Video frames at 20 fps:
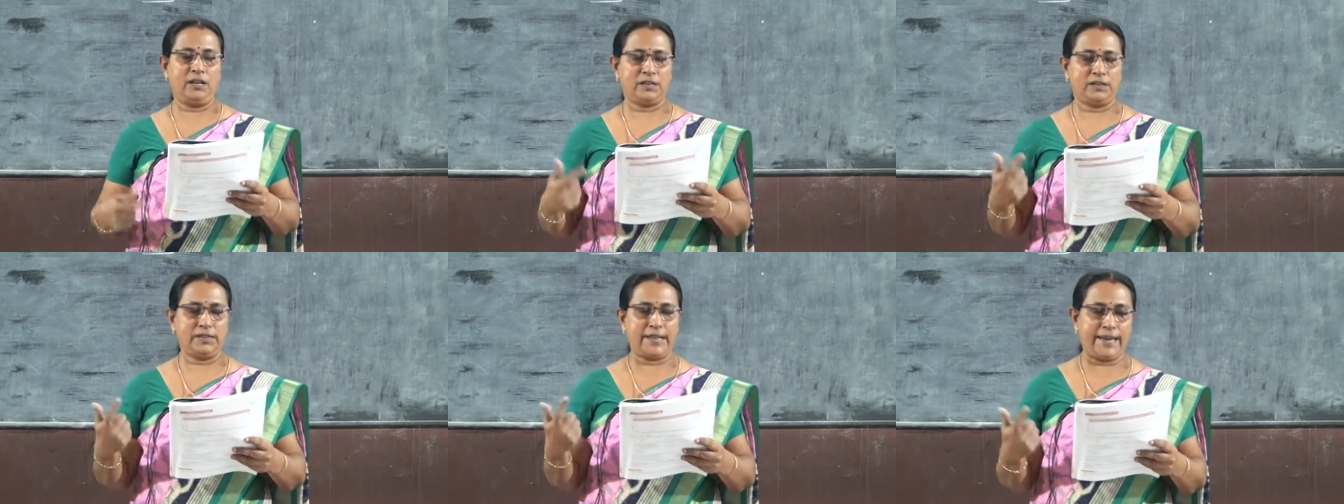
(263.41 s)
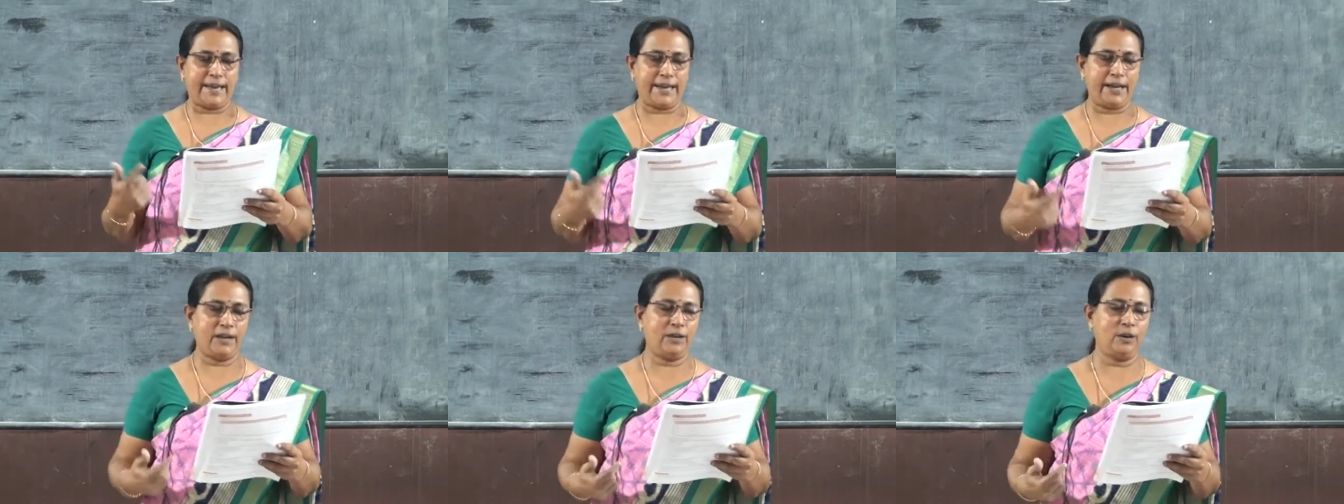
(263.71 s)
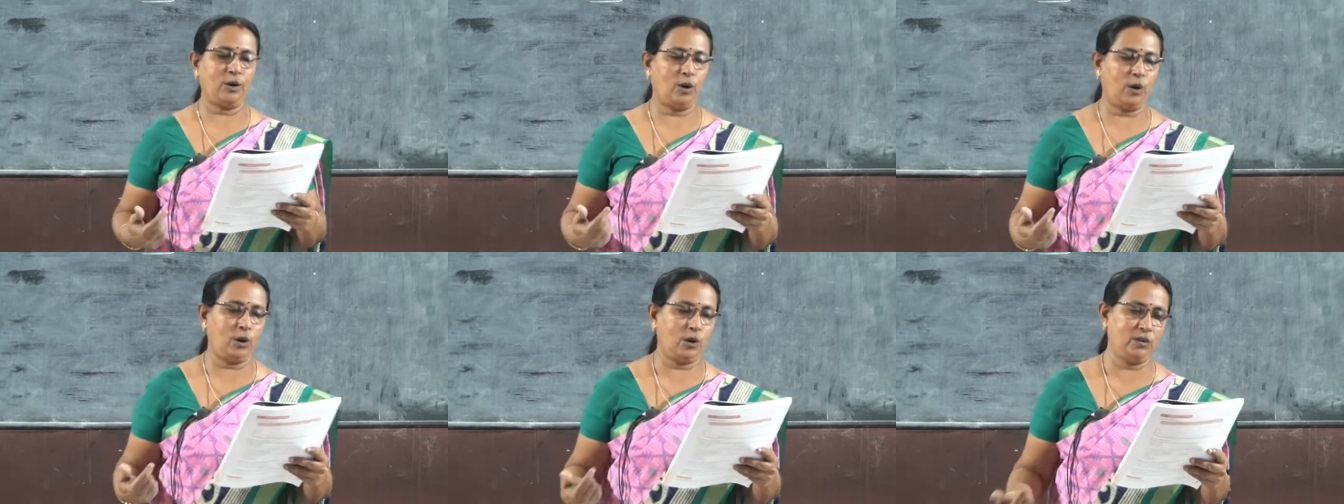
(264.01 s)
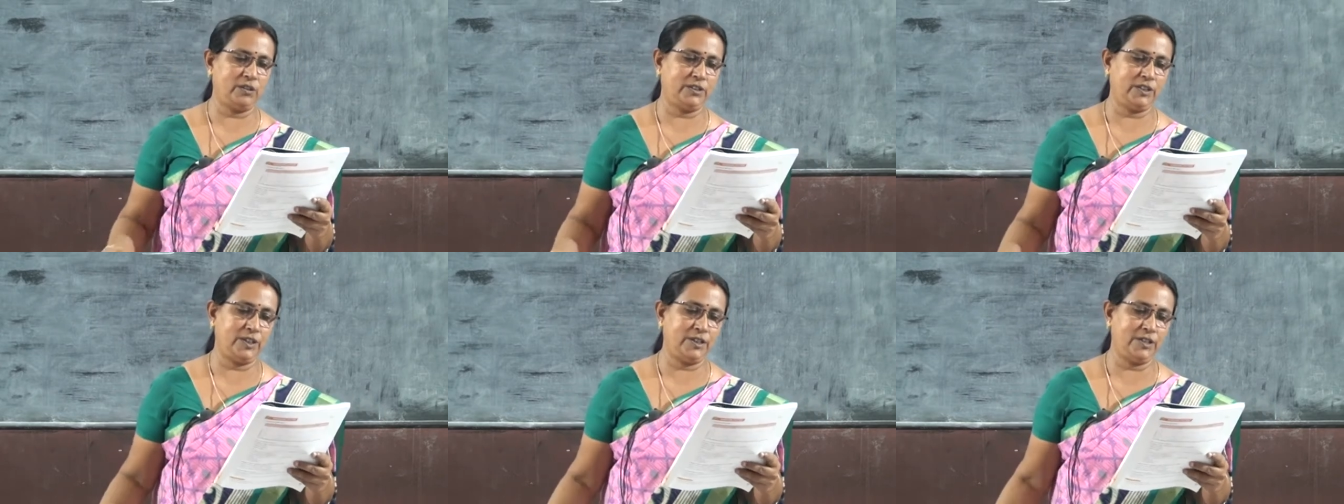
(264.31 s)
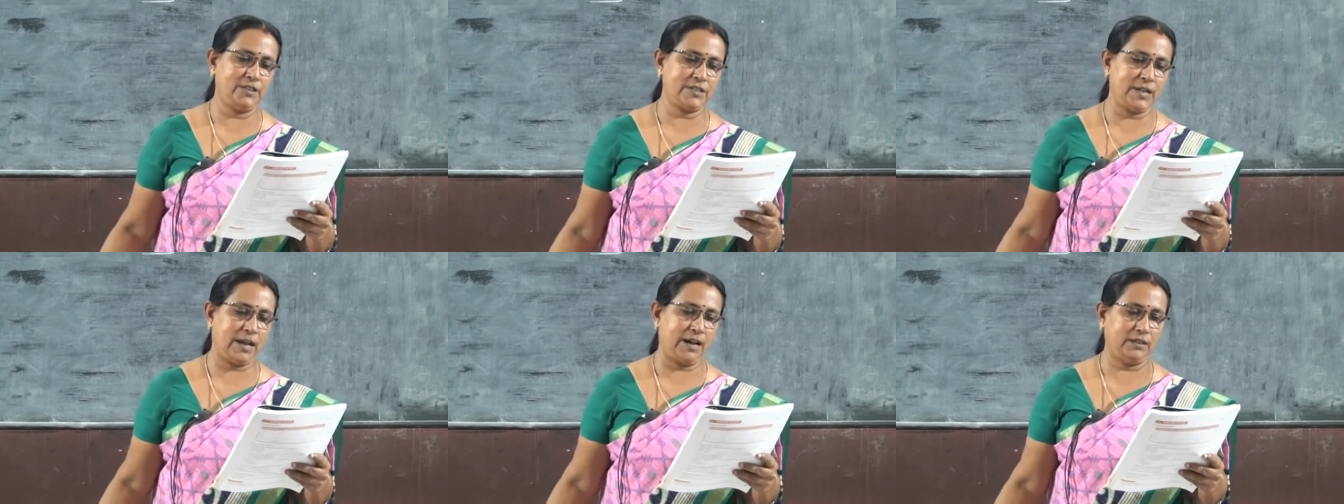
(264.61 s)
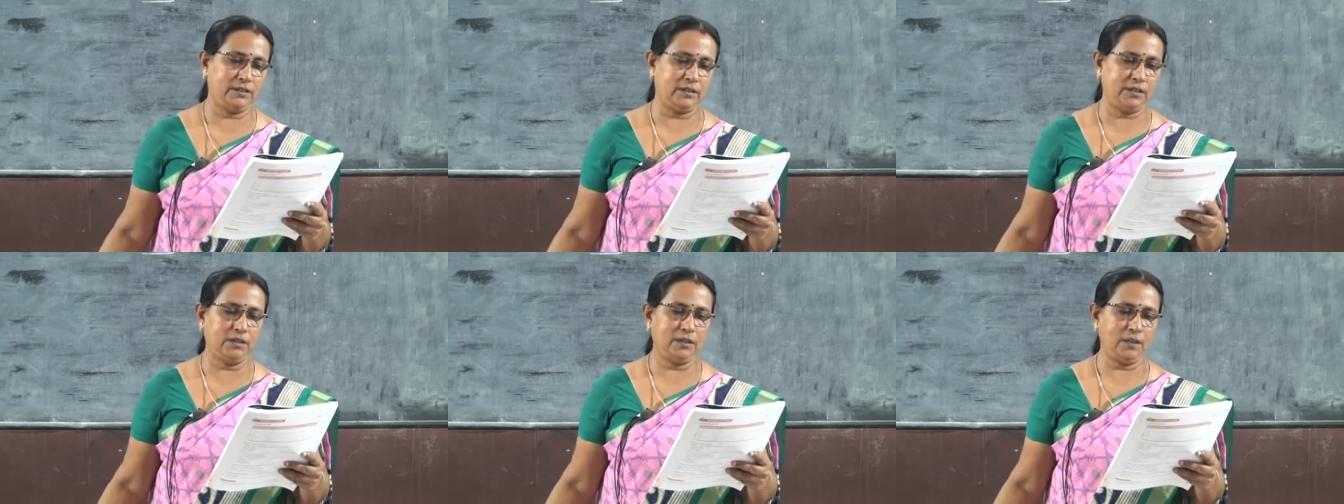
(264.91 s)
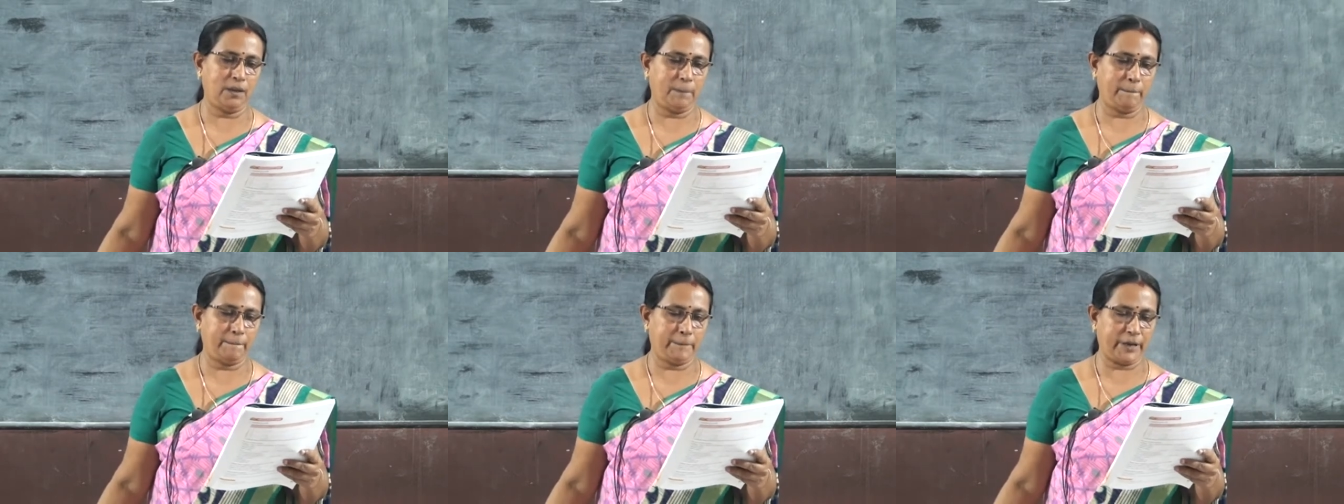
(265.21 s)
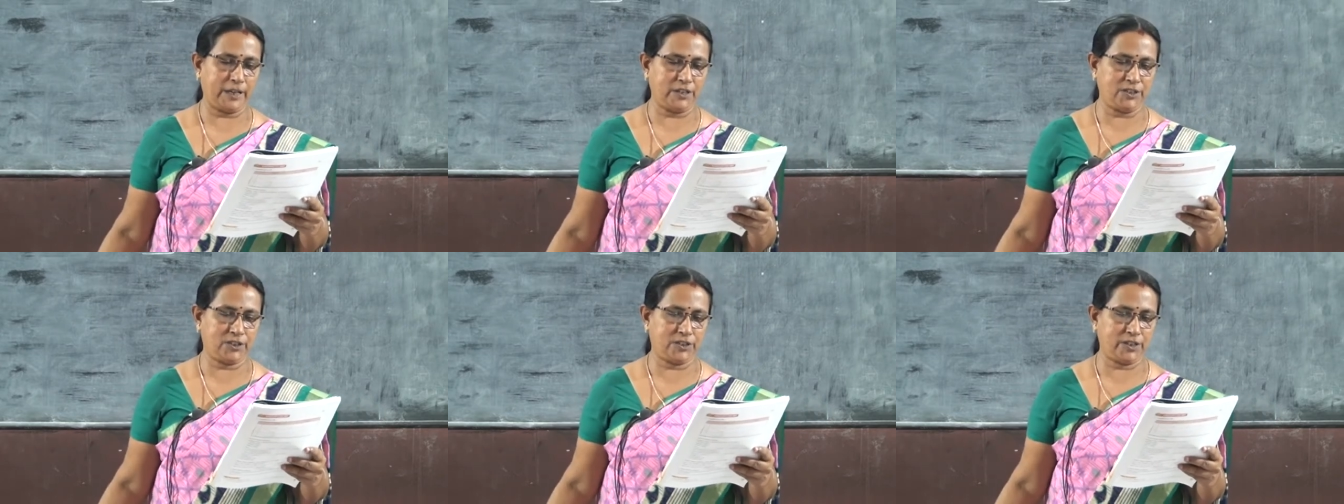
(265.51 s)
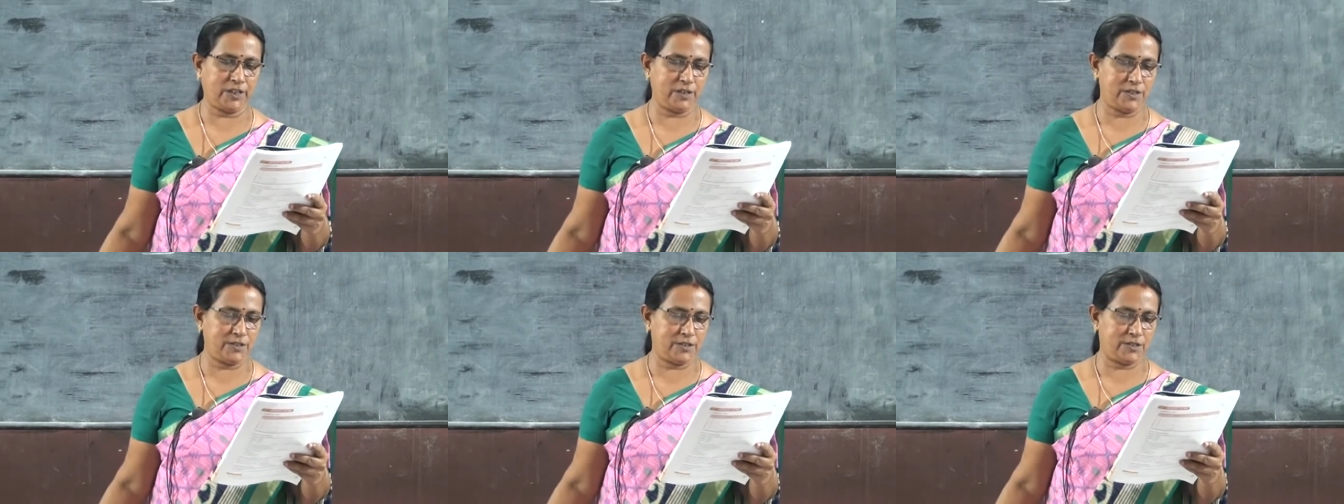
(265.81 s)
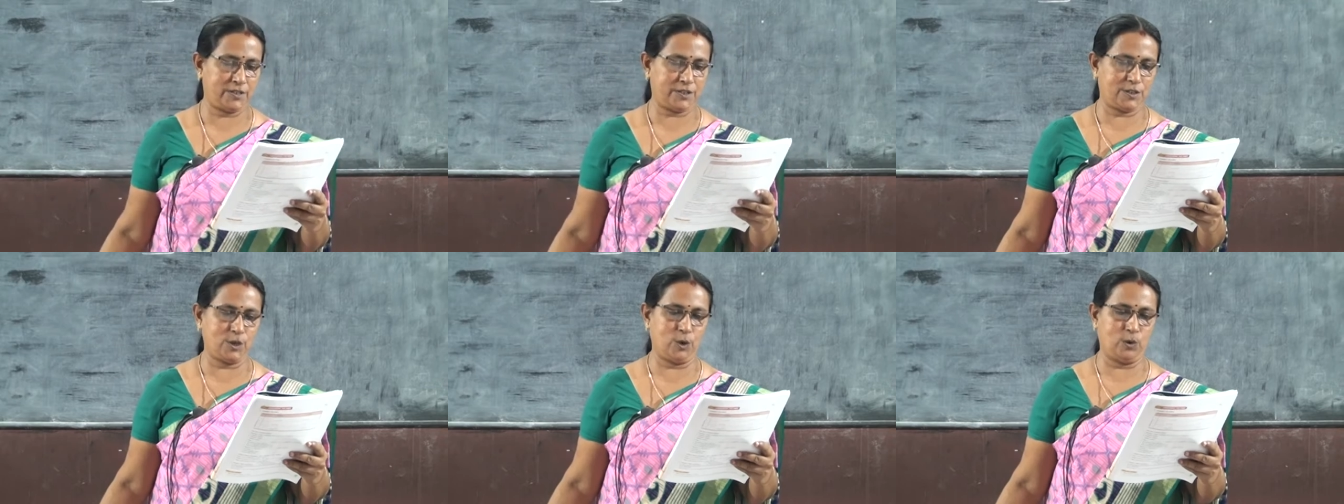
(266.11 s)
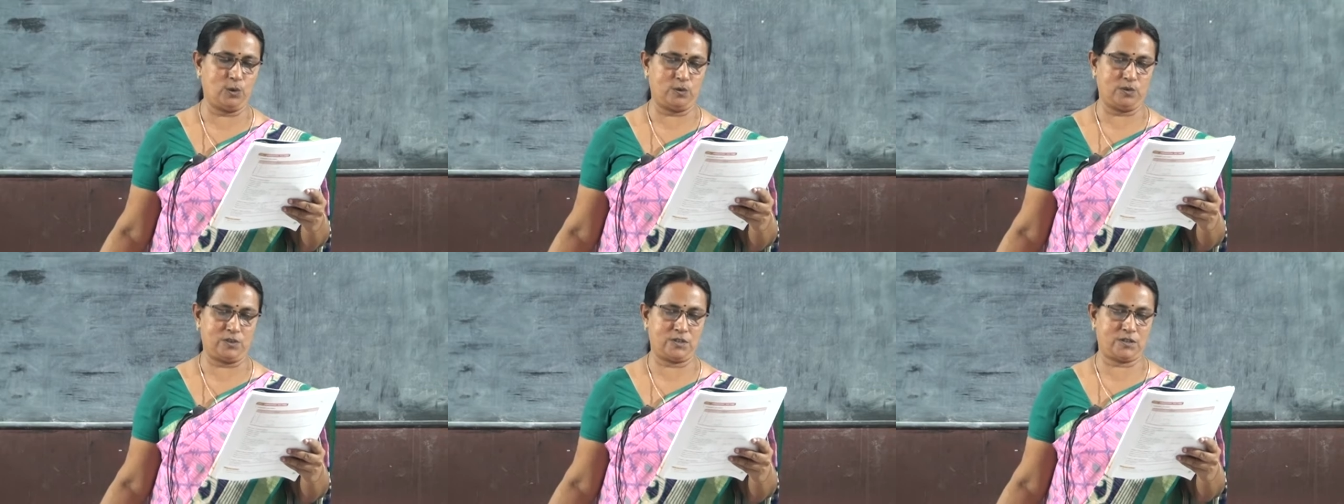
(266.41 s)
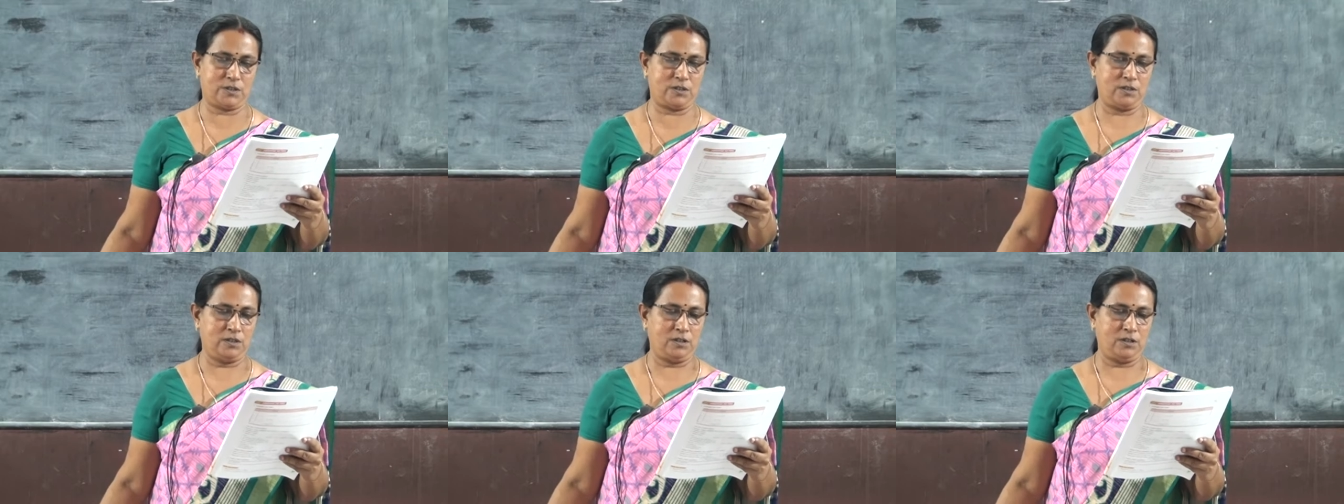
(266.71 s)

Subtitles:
than all these other precious stones.